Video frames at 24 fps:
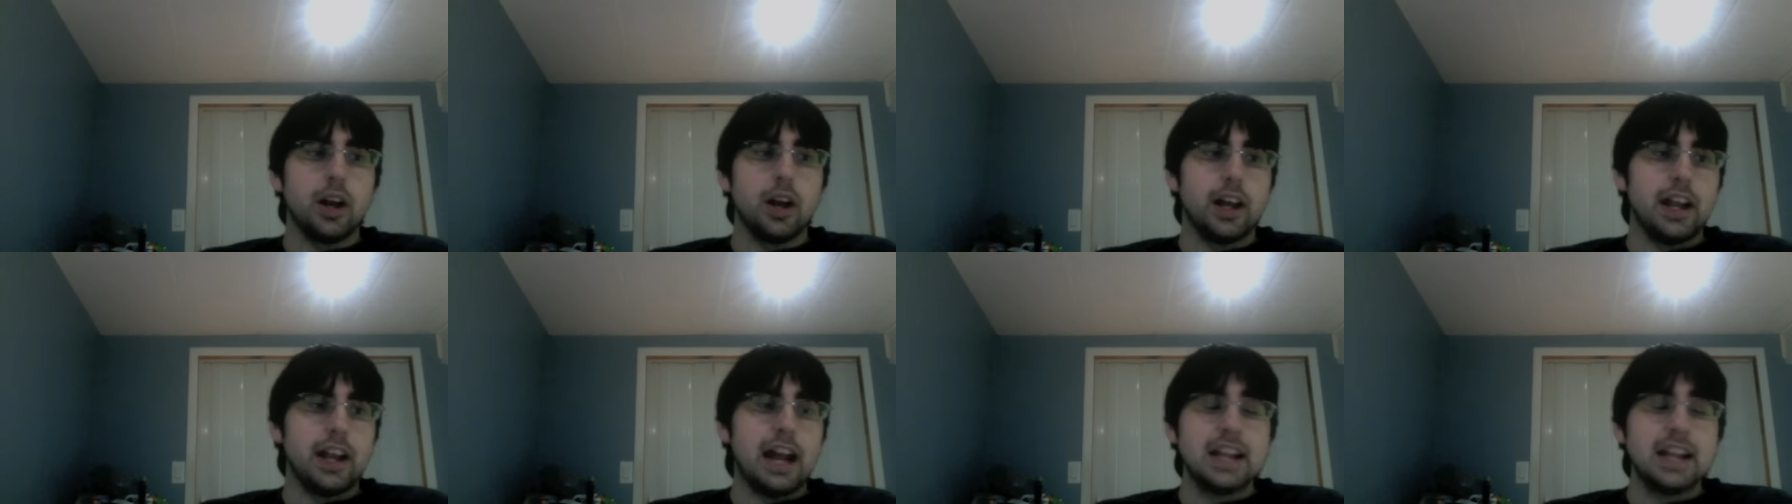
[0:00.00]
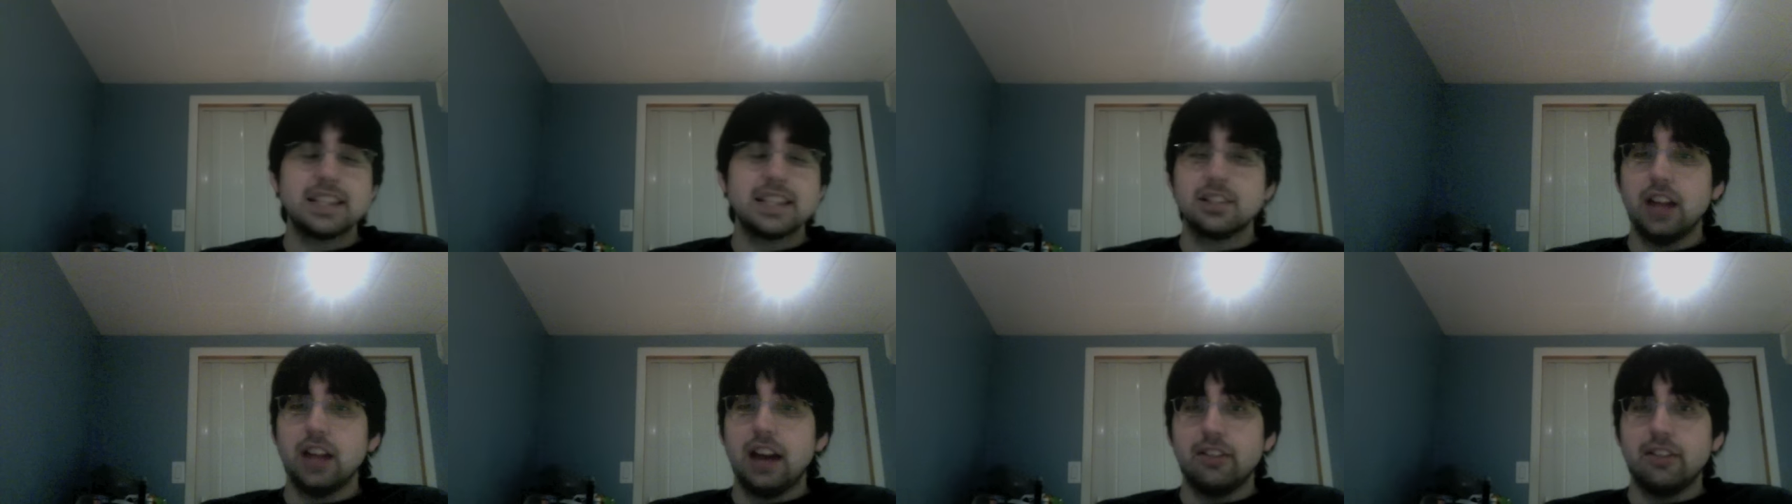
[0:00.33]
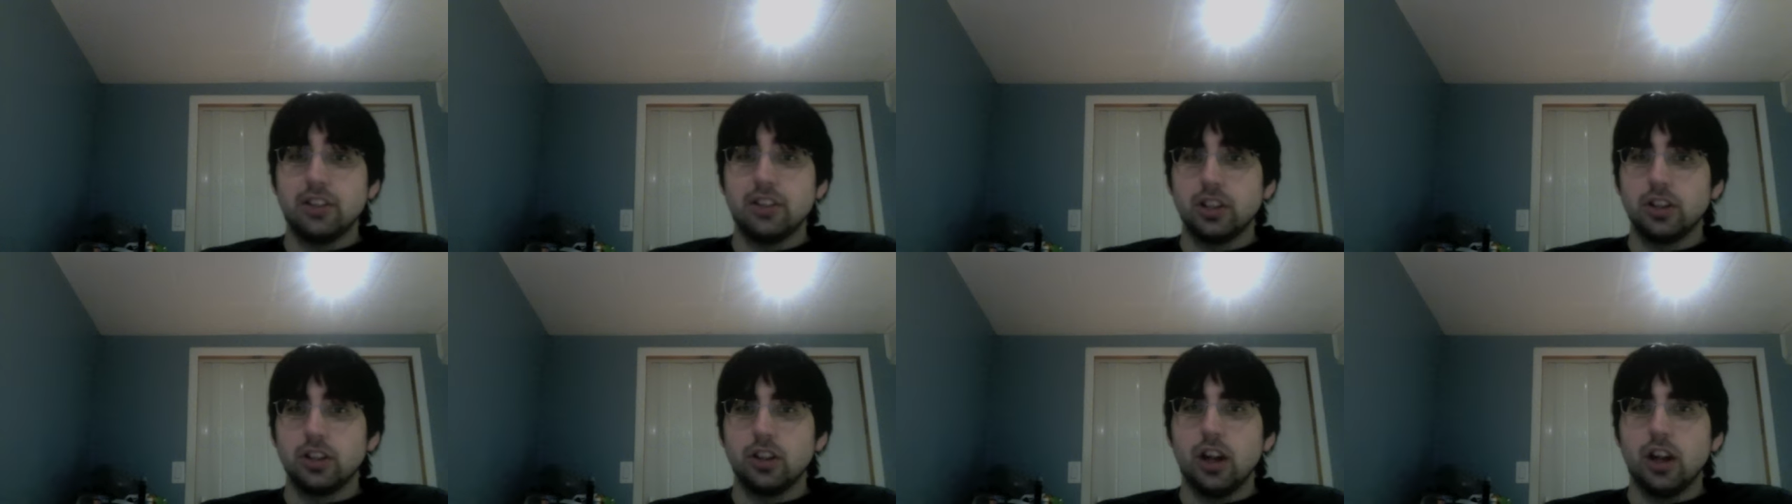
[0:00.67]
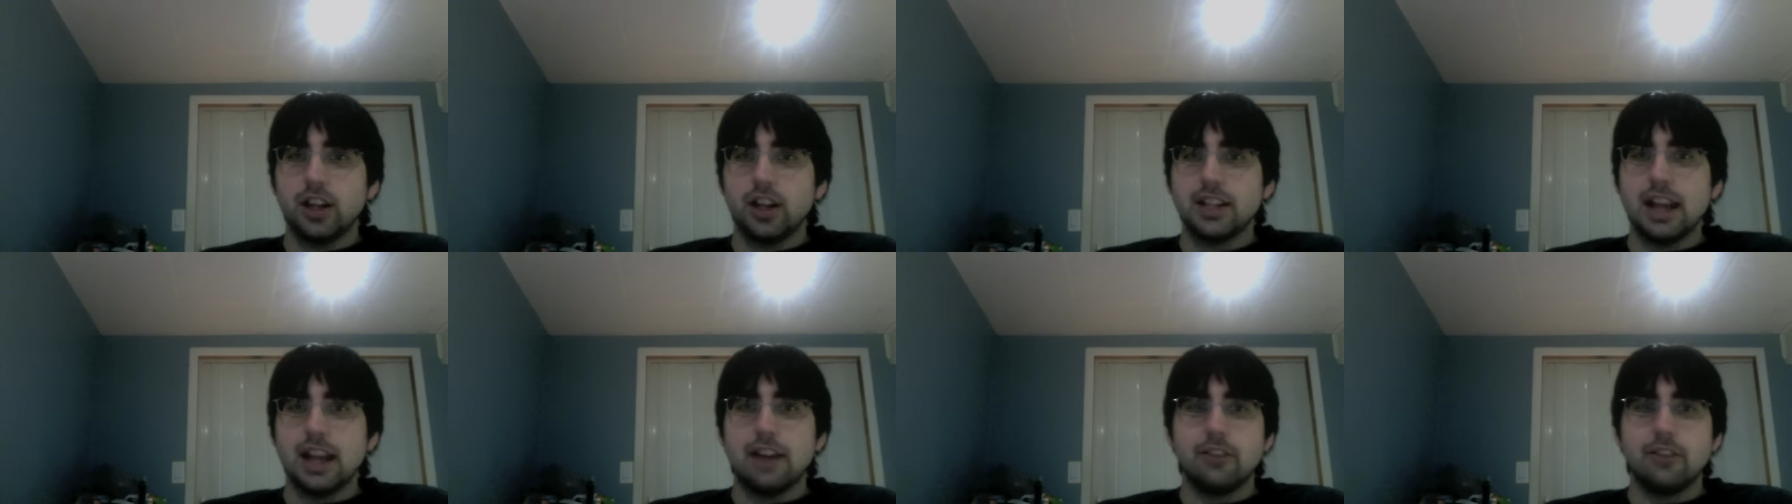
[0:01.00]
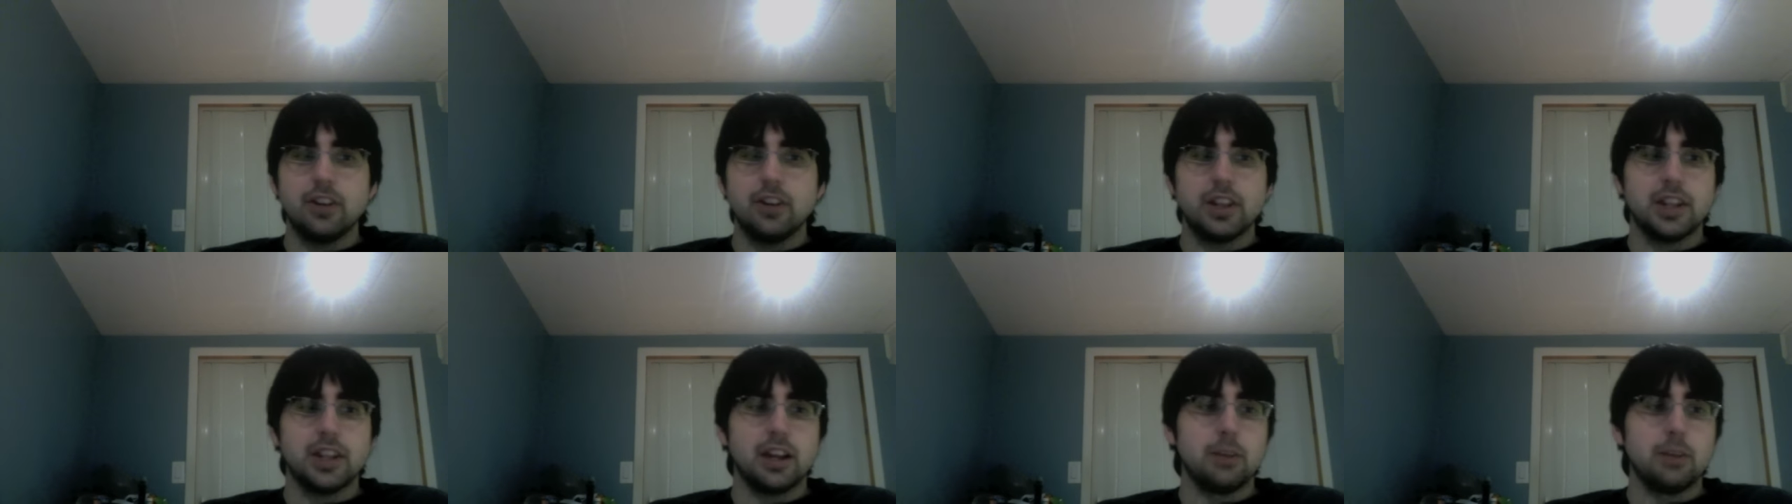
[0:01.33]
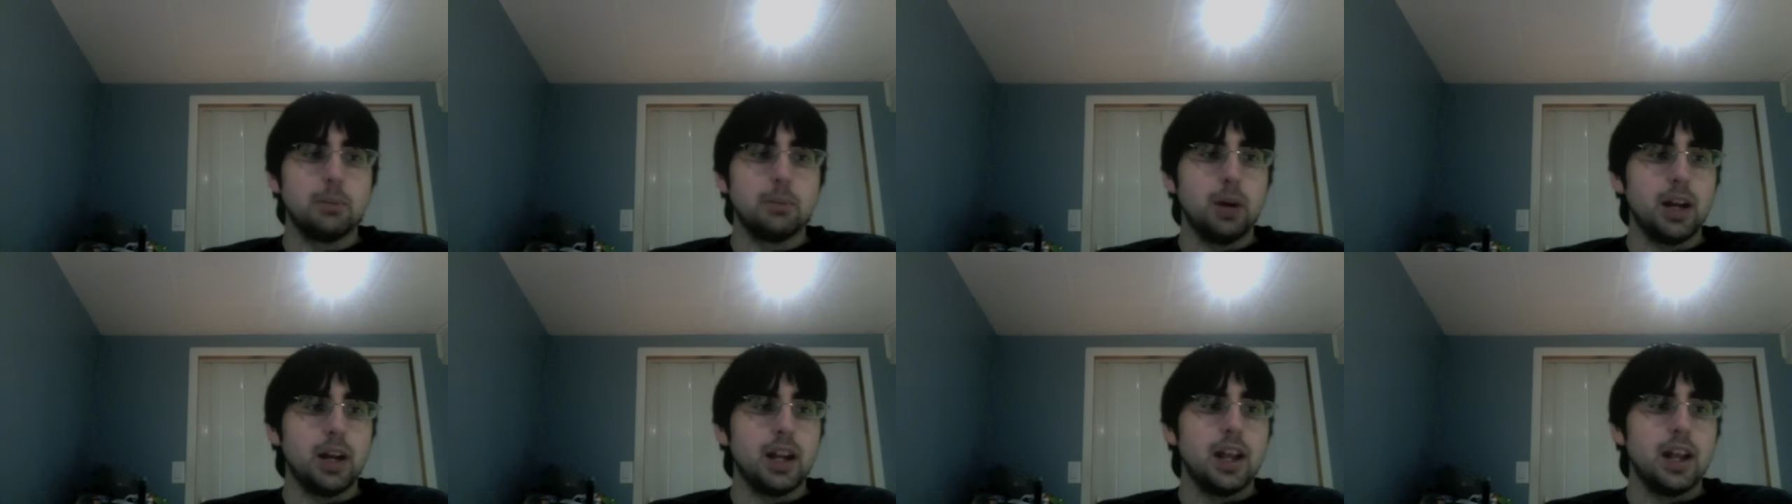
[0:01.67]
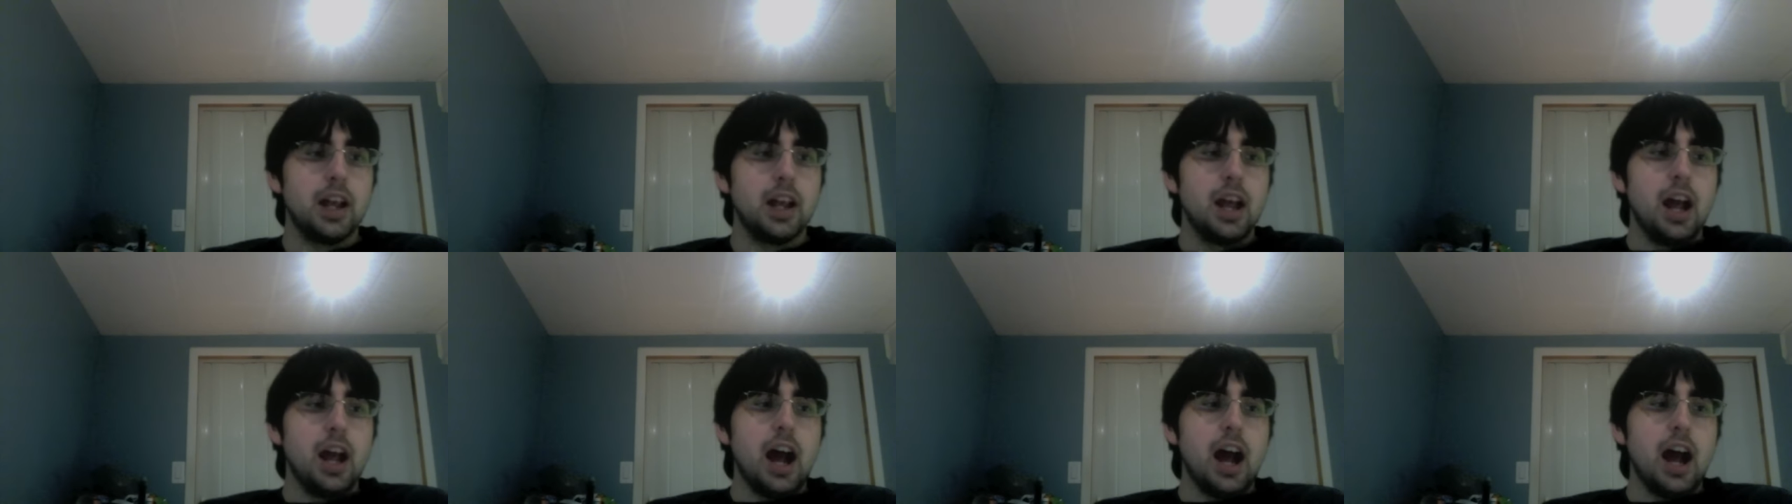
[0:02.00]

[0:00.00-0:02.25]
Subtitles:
And I still haven't unlocked everything, but